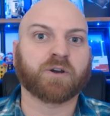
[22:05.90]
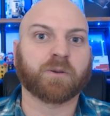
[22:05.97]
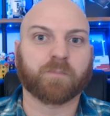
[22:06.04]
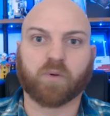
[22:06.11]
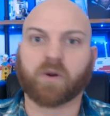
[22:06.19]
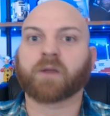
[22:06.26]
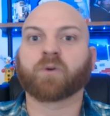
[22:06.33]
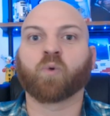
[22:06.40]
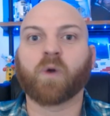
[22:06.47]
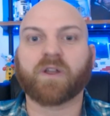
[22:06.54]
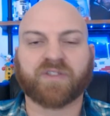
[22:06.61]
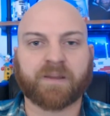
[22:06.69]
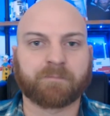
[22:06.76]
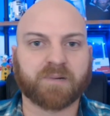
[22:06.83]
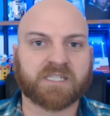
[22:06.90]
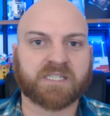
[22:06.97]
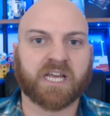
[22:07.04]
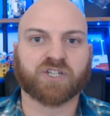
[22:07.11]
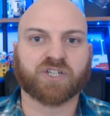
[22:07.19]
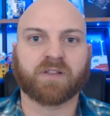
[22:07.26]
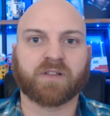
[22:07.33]
could bring with him
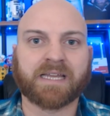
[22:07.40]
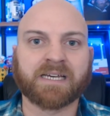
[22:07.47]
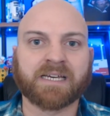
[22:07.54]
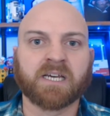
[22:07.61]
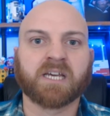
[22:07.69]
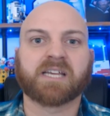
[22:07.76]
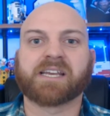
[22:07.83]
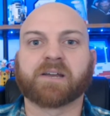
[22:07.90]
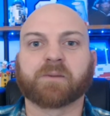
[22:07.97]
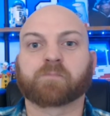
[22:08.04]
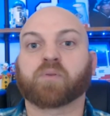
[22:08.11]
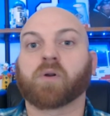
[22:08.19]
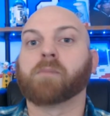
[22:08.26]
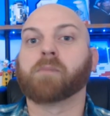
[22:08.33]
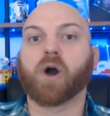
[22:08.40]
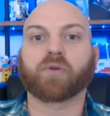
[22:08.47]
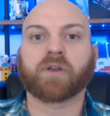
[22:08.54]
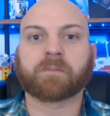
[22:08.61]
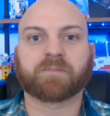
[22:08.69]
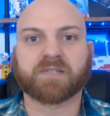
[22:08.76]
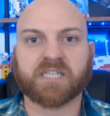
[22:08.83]
potentially in
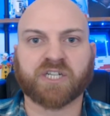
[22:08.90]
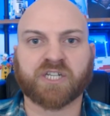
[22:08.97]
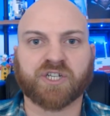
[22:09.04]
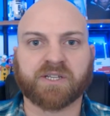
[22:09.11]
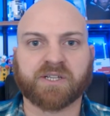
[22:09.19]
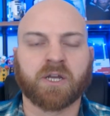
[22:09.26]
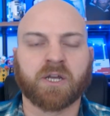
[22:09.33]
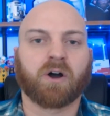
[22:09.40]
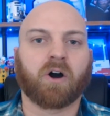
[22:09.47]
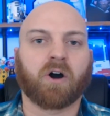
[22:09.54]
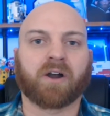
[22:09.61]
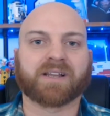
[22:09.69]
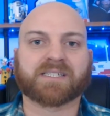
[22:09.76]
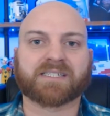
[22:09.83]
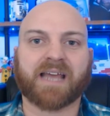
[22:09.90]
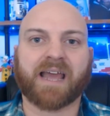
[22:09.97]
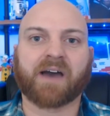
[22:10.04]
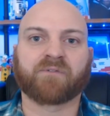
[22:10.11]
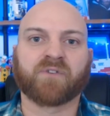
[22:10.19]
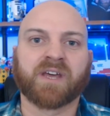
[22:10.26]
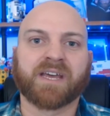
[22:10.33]
promoted positions on a
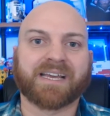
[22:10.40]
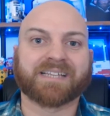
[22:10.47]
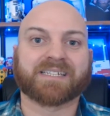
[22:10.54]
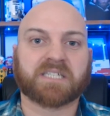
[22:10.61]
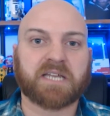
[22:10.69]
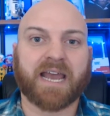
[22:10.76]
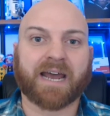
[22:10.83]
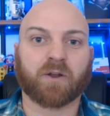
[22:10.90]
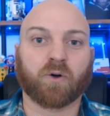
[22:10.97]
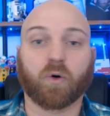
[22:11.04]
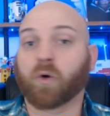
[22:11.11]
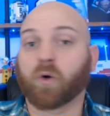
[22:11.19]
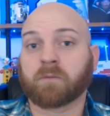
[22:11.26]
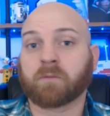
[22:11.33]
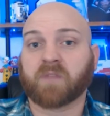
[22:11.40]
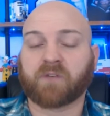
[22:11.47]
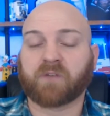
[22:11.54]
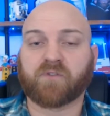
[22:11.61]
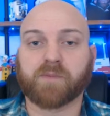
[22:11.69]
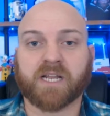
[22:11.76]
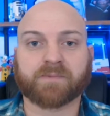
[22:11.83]
staff in Seattle, or if
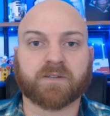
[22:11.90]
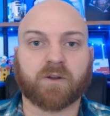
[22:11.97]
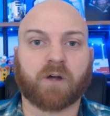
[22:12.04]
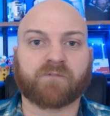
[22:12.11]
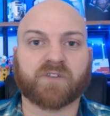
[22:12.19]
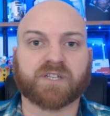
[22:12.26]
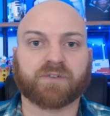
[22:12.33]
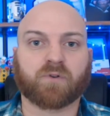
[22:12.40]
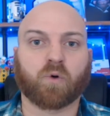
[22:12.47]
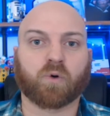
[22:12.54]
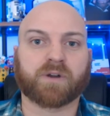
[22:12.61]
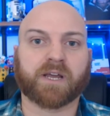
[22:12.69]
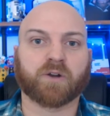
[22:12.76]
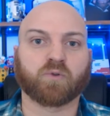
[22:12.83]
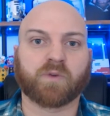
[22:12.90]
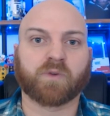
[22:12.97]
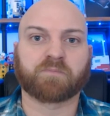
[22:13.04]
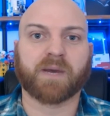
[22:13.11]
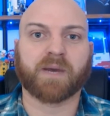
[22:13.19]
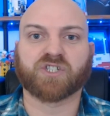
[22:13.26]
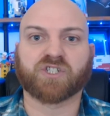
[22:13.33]
he becomes an offensive coordinator with
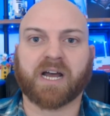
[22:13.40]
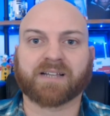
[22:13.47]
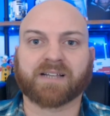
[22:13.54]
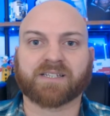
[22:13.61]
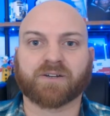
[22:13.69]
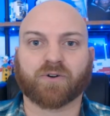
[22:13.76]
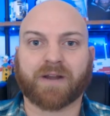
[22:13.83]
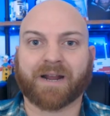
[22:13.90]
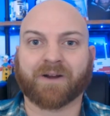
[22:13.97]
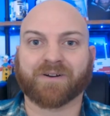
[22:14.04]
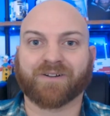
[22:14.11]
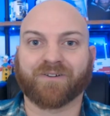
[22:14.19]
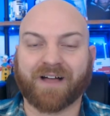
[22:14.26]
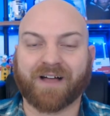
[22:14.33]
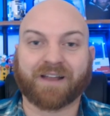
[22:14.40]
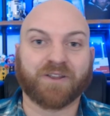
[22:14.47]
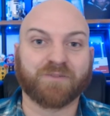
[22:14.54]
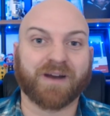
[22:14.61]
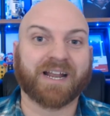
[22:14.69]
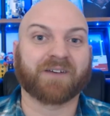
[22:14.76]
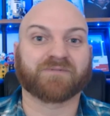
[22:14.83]
Ben Johnson or Aaron Glenn. You
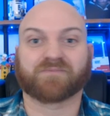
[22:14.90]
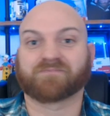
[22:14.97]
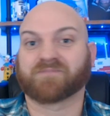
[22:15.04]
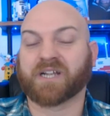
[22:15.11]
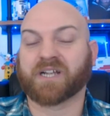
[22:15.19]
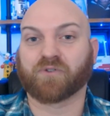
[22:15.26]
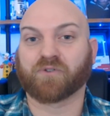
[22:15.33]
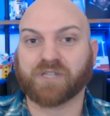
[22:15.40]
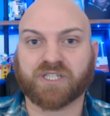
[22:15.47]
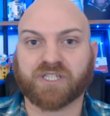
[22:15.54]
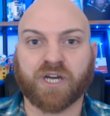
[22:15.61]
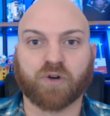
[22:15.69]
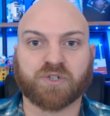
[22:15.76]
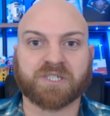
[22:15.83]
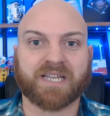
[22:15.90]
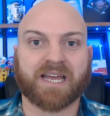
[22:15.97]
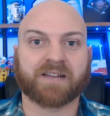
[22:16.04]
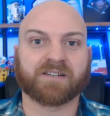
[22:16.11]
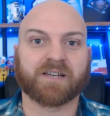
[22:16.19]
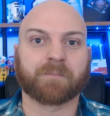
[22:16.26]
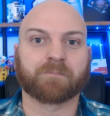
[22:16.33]
might have several of these coaches
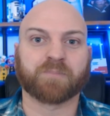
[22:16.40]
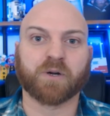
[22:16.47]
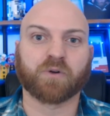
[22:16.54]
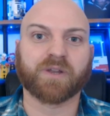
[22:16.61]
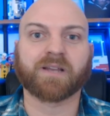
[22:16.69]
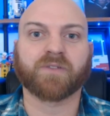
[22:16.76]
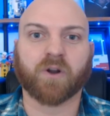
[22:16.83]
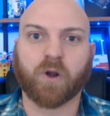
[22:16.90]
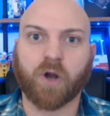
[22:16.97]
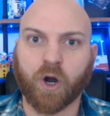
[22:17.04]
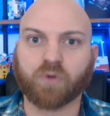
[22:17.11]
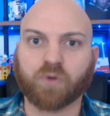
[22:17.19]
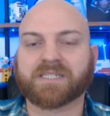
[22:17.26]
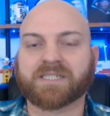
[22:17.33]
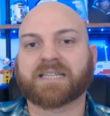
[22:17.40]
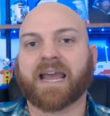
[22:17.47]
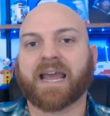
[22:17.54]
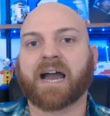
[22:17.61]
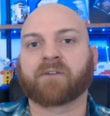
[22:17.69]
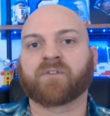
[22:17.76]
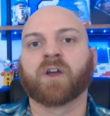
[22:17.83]
end up building their own
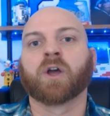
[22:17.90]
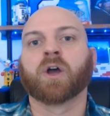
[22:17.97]
staff